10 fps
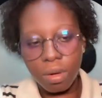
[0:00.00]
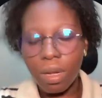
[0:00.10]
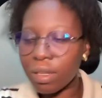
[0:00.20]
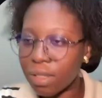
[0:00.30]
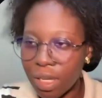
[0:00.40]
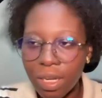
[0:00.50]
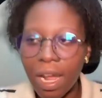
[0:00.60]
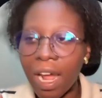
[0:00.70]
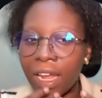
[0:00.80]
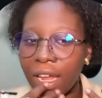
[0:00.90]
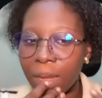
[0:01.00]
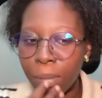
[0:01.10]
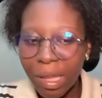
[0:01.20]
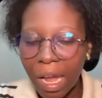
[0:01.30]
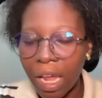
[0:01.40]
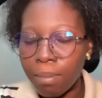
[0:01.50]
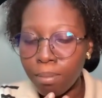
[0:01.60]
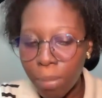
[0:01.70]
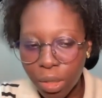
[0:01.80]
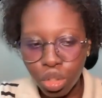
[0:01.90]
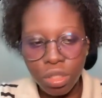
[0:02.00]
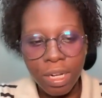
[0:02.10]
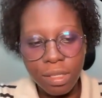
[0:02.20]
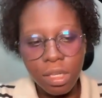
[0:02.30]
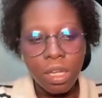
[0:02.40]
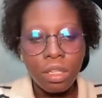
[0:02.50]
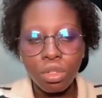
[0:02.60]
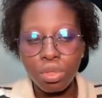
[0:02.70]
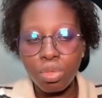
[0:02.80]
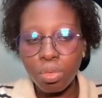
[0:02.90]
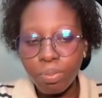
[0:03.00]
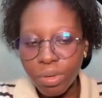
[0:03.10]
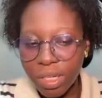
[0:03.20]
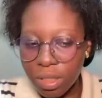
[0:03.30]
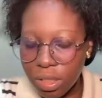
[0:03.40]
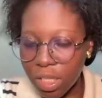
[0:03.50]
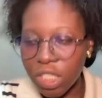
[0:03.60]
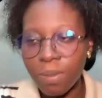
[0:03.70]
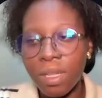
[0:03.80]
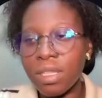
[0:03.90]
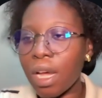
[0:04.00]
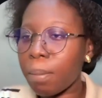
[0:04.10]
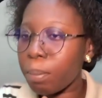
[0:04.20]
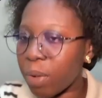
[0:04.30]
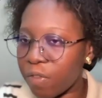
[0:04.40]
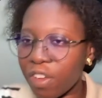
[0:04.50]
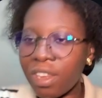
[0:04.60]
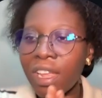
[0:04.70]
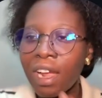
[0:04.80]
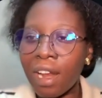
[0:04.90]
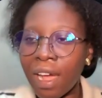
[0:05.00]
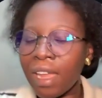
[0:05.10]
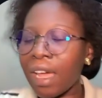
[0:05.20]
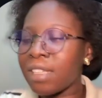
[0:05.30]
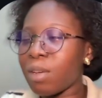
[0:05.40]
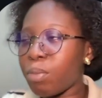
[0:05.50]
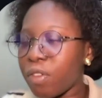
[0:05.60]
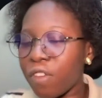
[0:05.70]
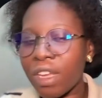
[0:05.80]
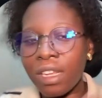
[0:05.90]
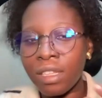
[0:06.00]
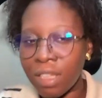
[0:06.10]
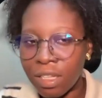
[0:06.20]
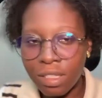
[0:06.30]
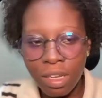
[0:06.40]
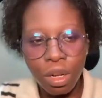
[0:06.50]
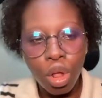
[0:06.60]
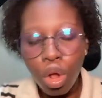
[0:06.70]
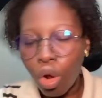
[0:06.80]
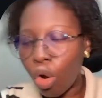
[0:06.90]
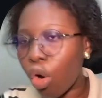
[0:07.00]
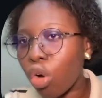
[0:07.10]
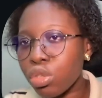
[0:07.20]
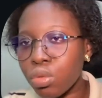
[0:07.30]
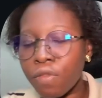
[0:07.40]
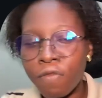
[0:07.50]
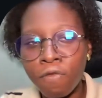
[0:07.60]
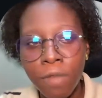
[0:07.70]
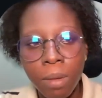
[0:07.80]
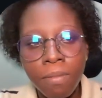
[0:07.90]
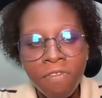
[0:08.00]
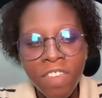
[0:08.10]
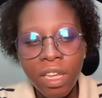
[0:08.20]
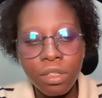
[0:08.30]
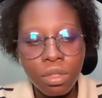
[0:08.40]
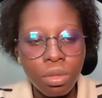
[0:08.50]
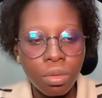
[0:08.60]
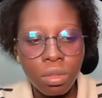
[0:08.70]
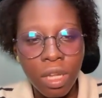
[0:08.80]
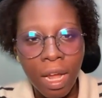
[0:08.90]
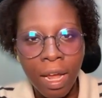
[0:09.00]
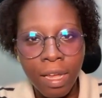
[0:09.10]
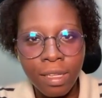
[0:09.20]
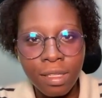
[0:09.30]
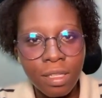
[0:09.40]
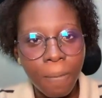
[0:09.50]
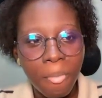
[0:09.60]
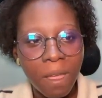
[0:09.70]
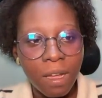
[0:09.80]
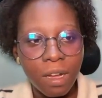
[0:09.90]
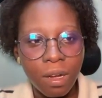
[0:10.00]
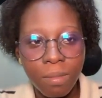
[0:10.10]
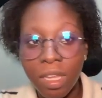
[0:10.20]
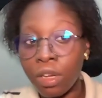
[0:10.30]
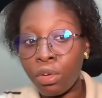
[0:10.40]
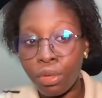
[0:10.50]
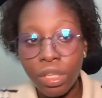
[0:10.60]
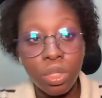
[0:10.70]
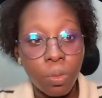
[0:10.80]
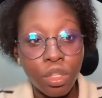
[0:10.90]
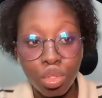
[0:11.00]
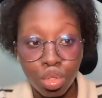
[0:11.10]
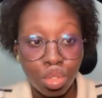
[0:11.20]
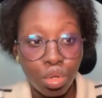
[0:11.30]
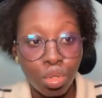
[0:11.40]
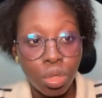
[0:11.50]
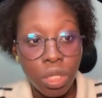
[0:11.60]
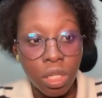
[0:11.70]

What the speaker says: And then I make sure that the two print statements are perfectly aligned and they're perfectly indented. Also, VS Code has a great way to show you